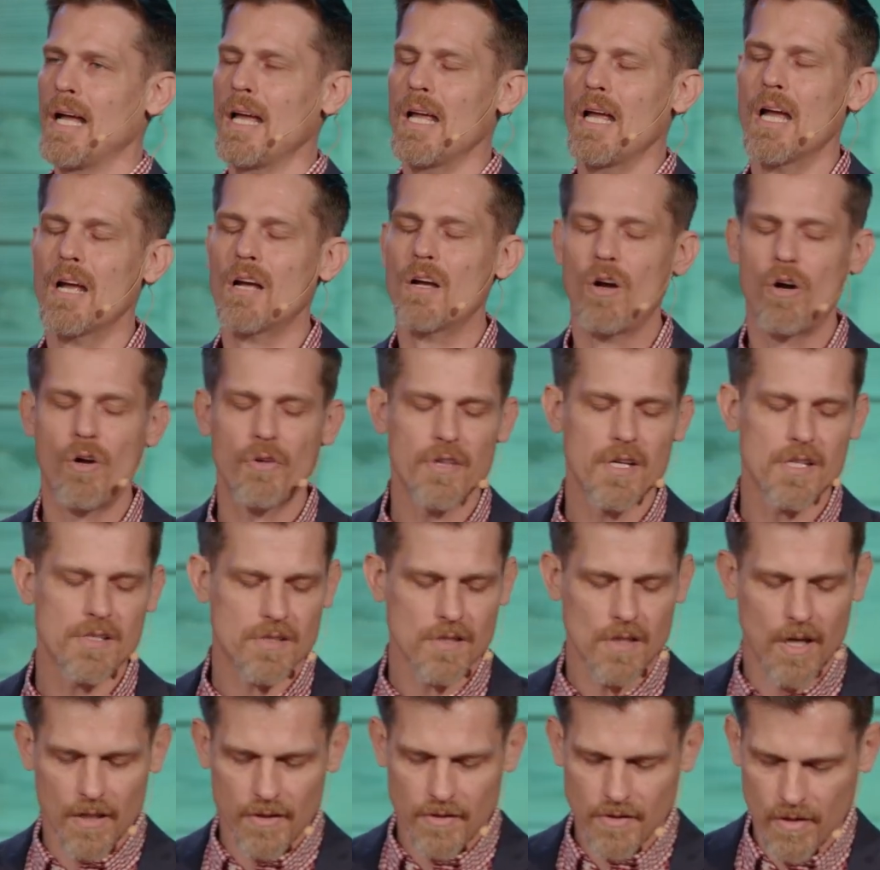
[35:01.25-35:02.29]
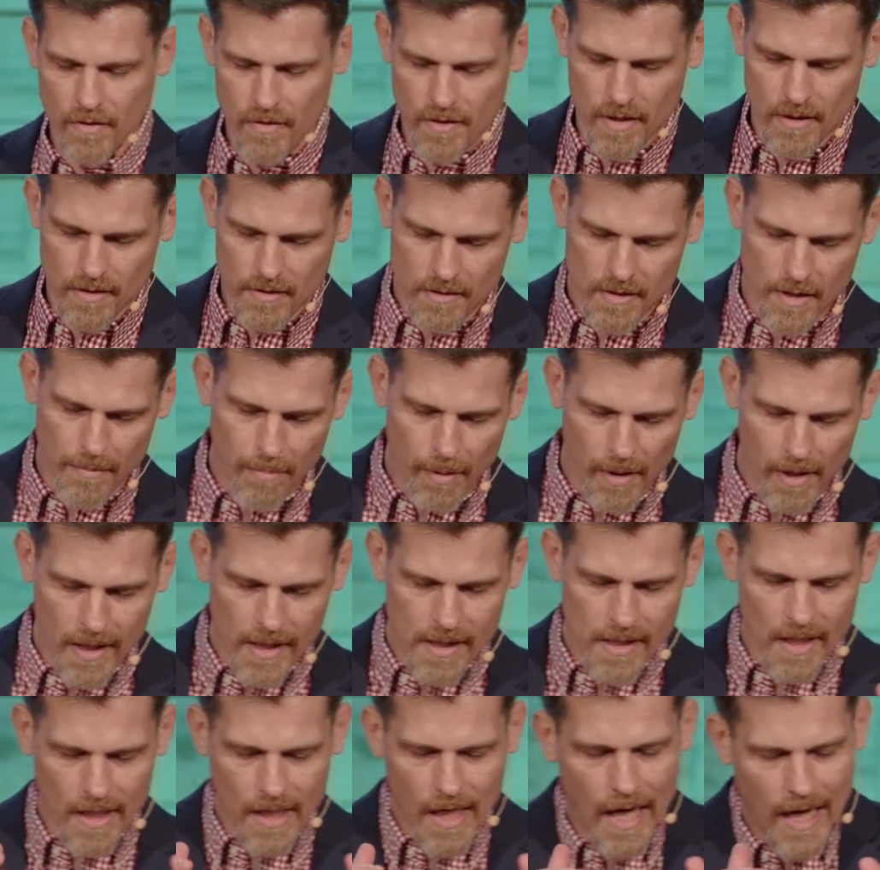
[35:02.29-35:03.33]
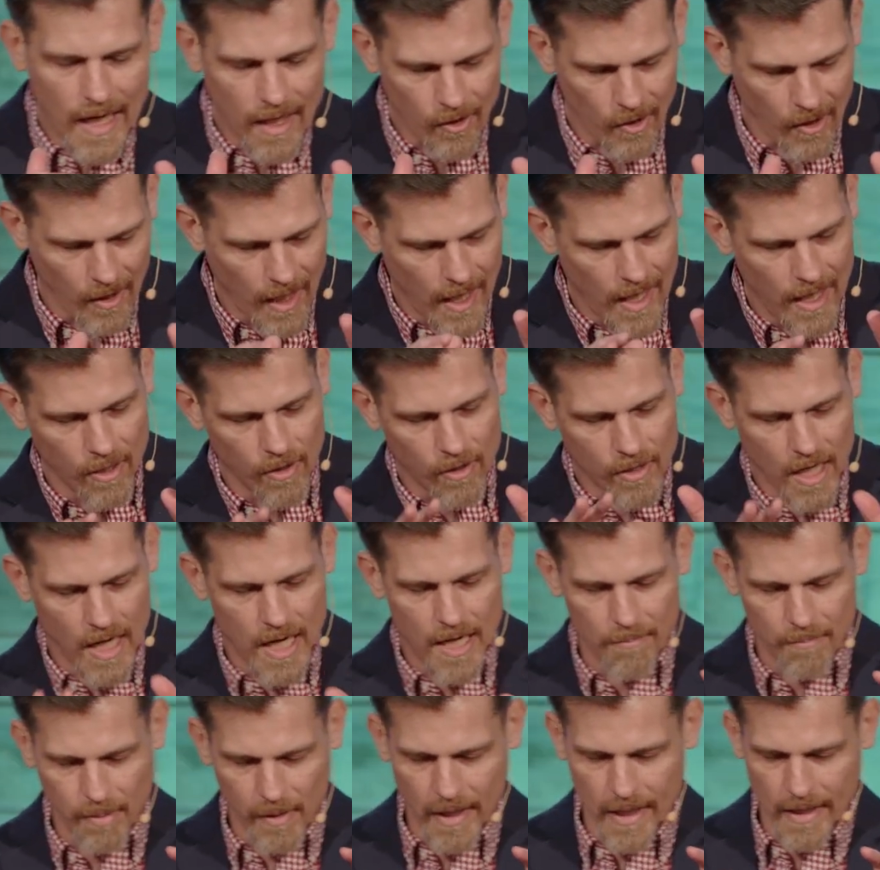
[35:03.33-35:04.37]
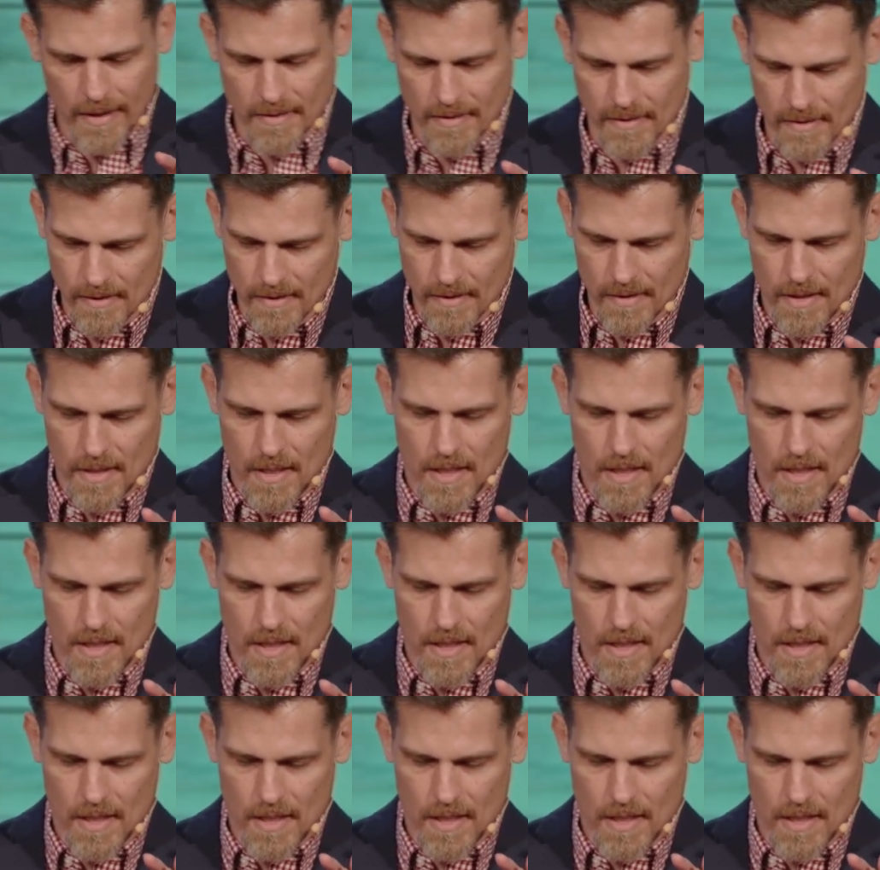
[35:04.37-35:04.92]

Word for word: I call this also the, the Belinda Carlisle complex.